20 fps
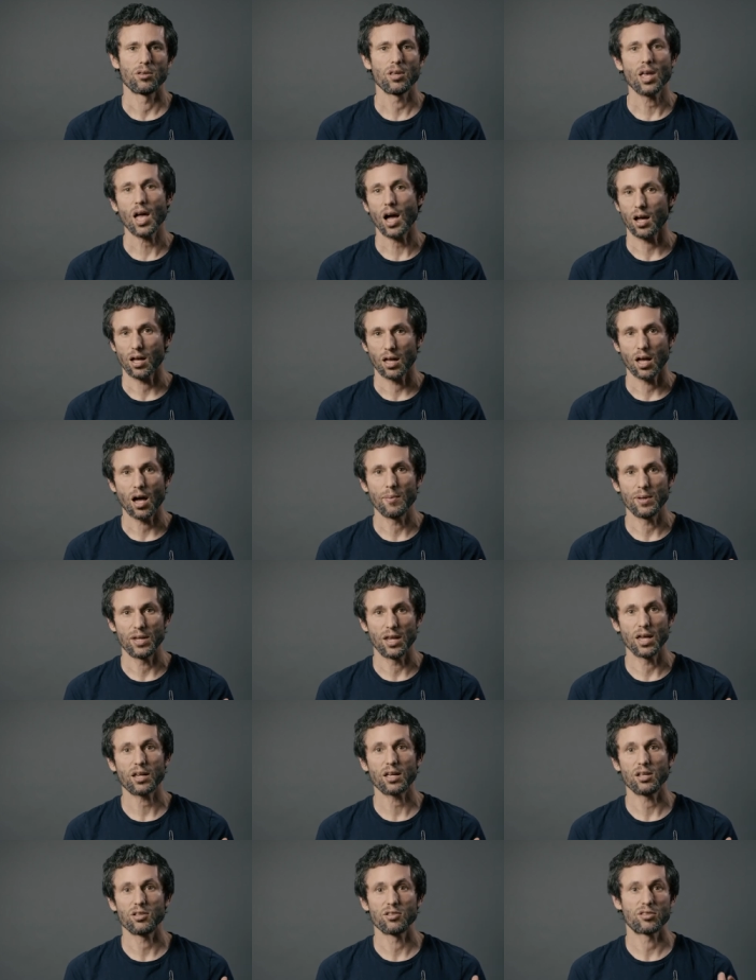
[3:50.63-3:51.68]

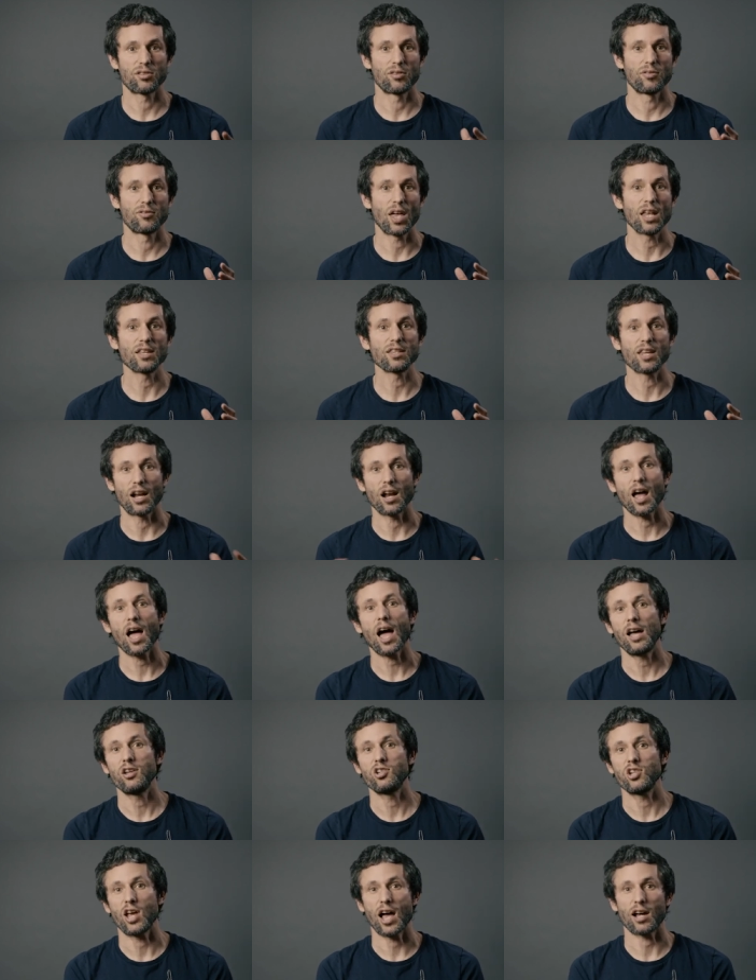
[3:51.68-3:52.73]
it can then get
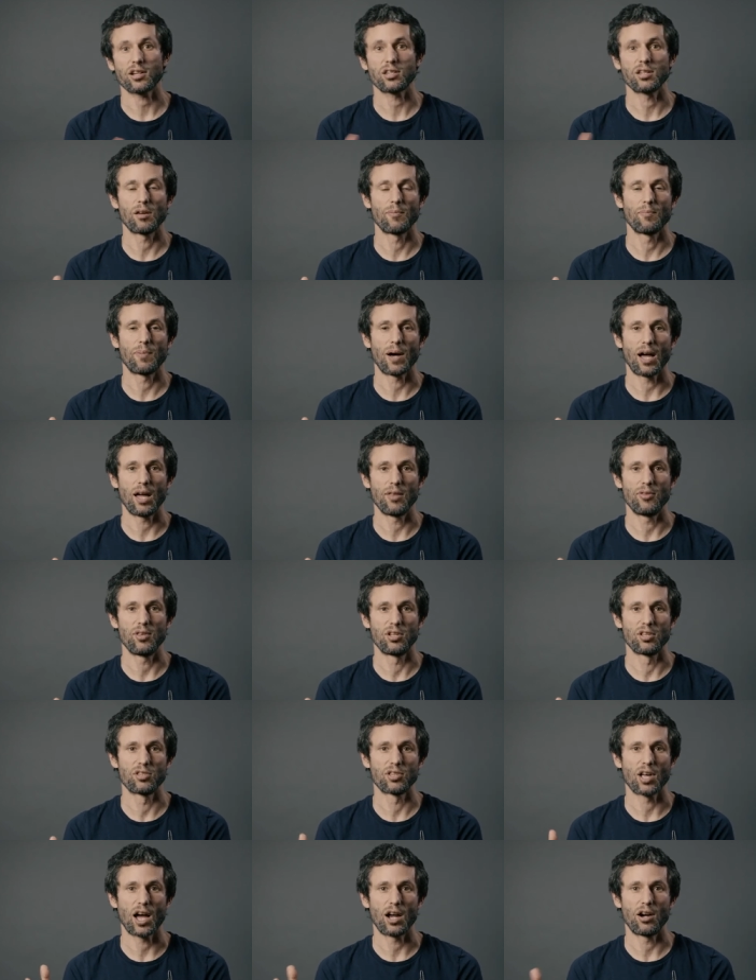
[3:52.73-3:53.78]
hijacked by the
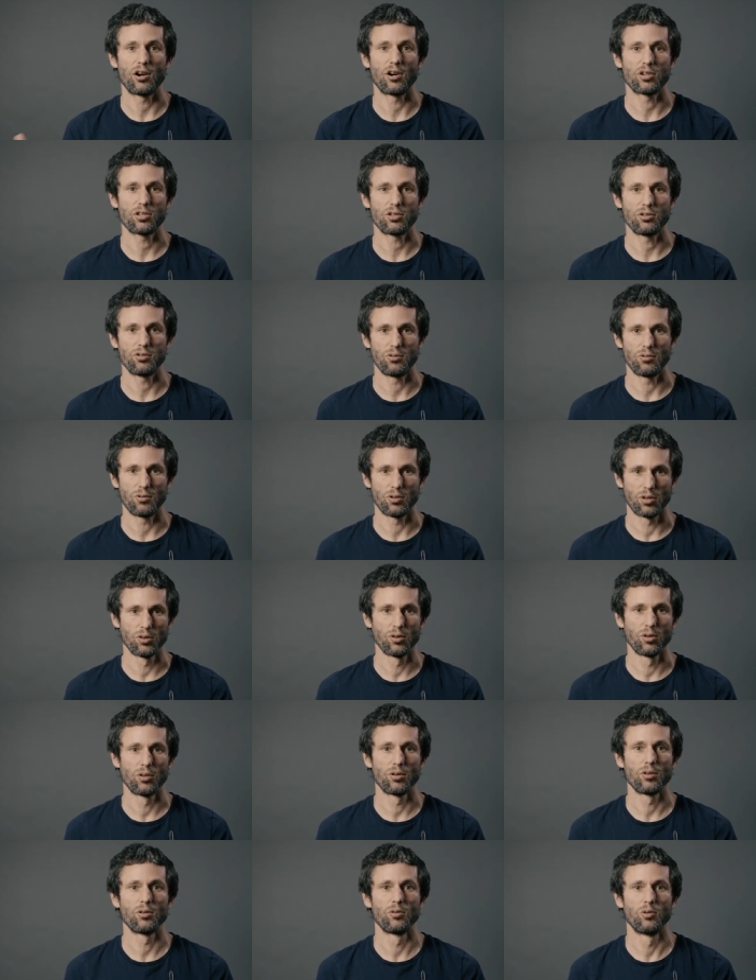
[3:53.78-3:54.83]
desire
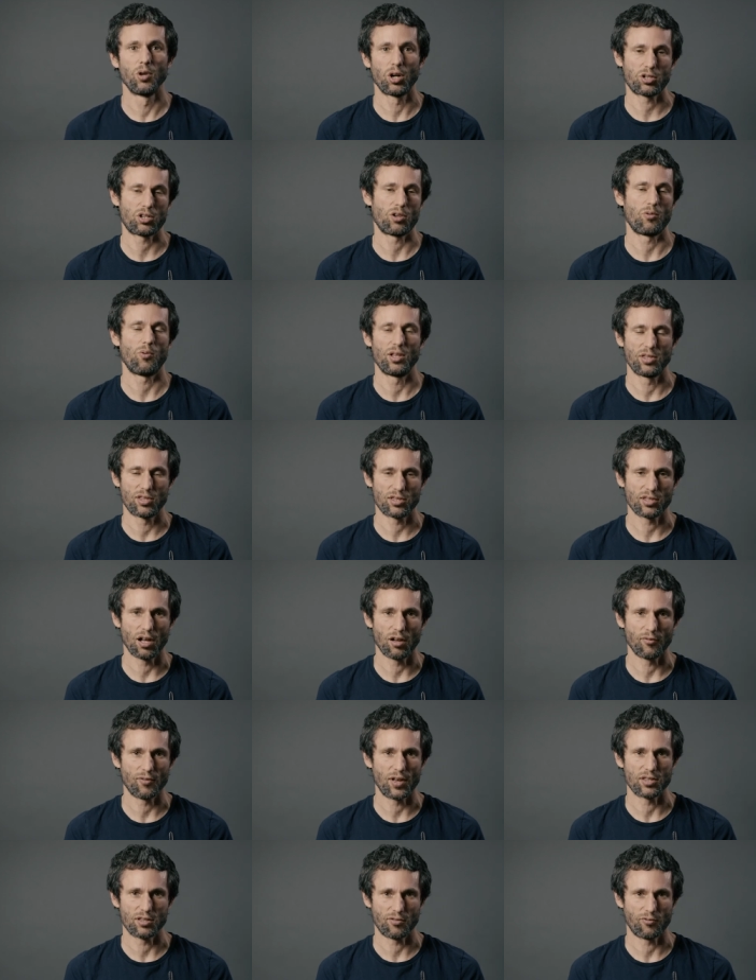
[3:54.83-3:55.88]
to look to
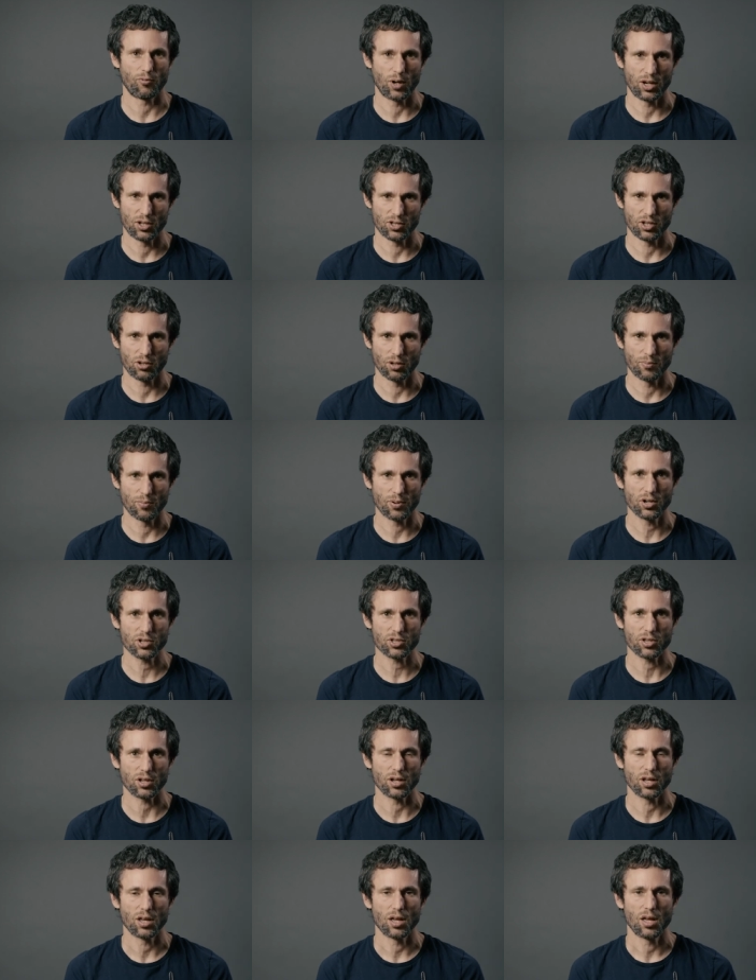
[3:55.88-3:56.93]
oneself as if one is a good
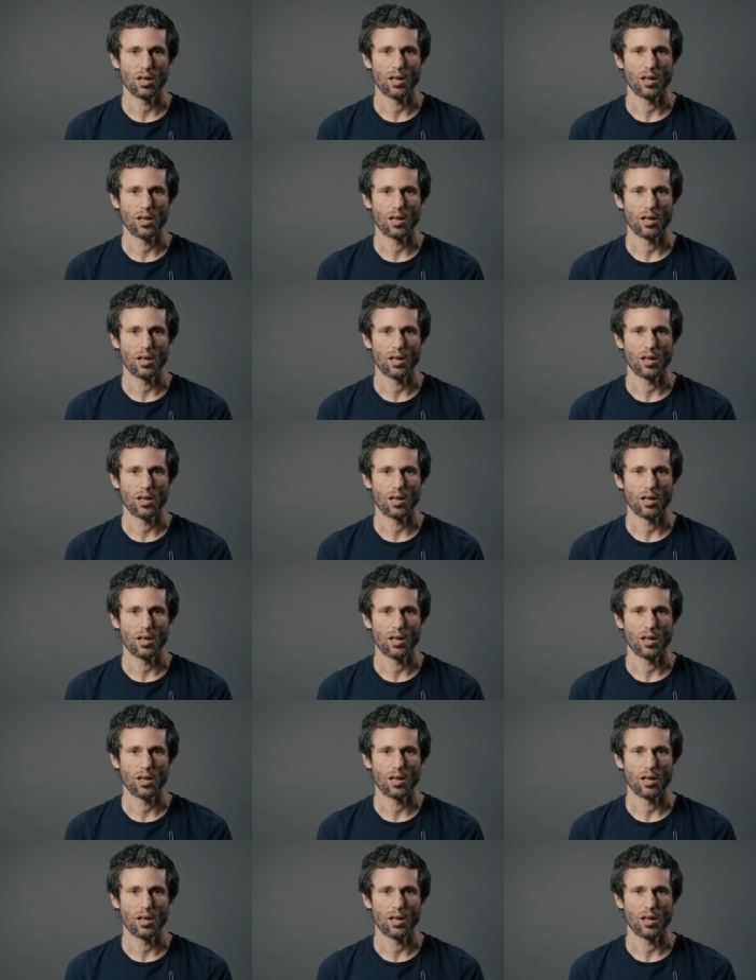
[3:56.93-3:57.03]
person.